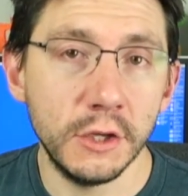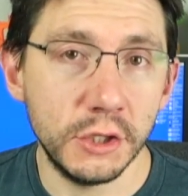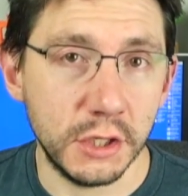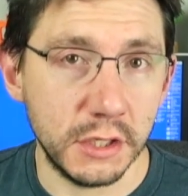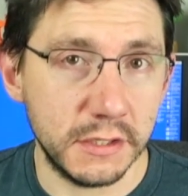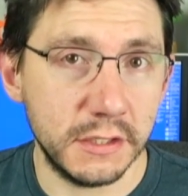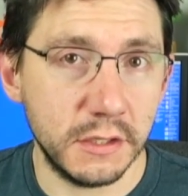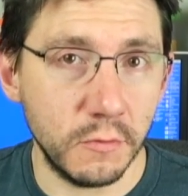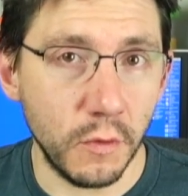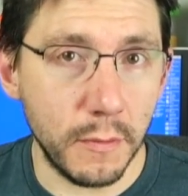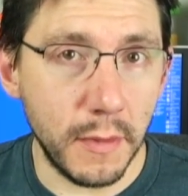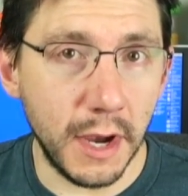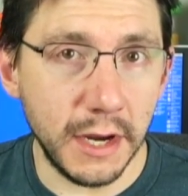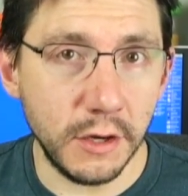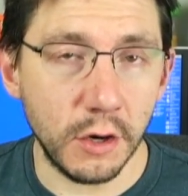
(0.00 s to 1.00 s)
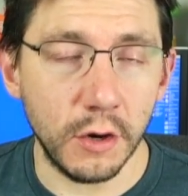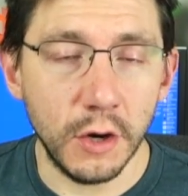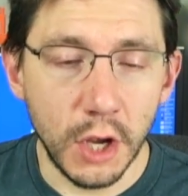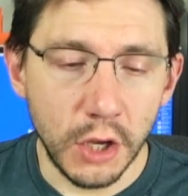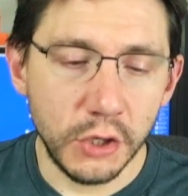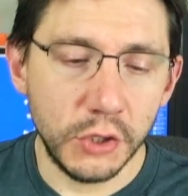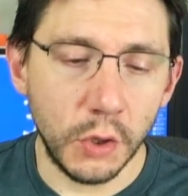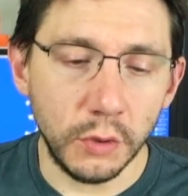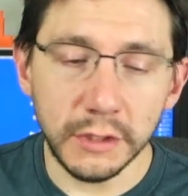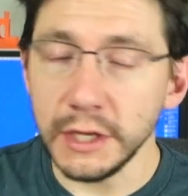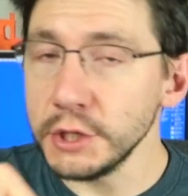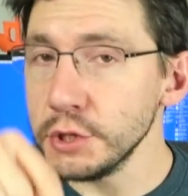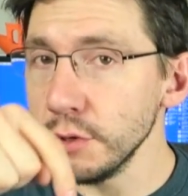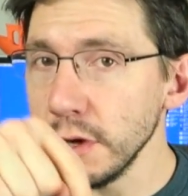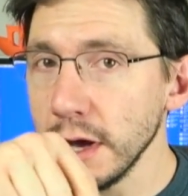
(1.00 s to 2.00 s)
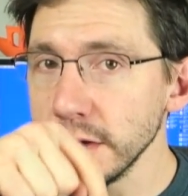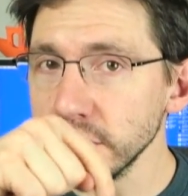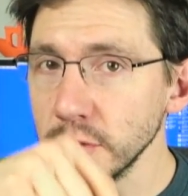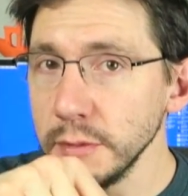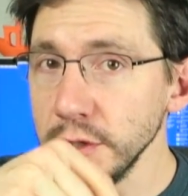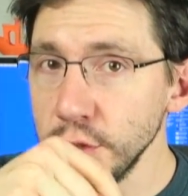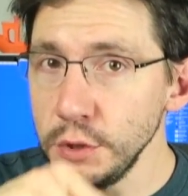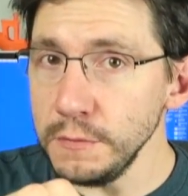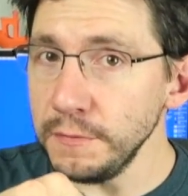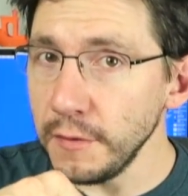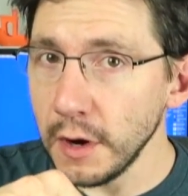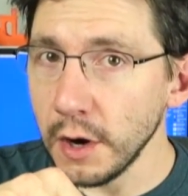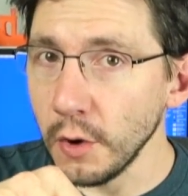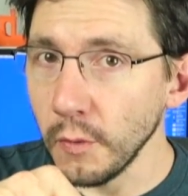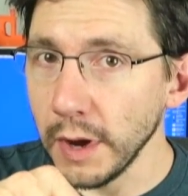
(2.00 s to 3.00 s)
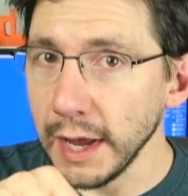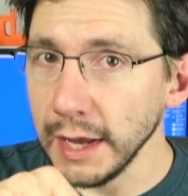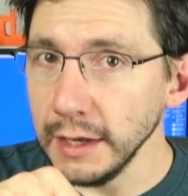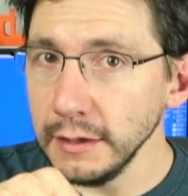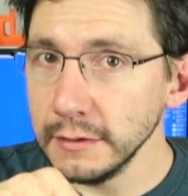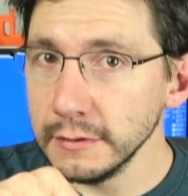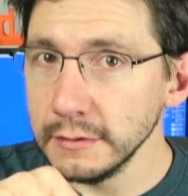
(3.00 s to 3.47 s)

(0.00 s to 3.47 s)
Just a reminder, don't let your nozzle be too far away,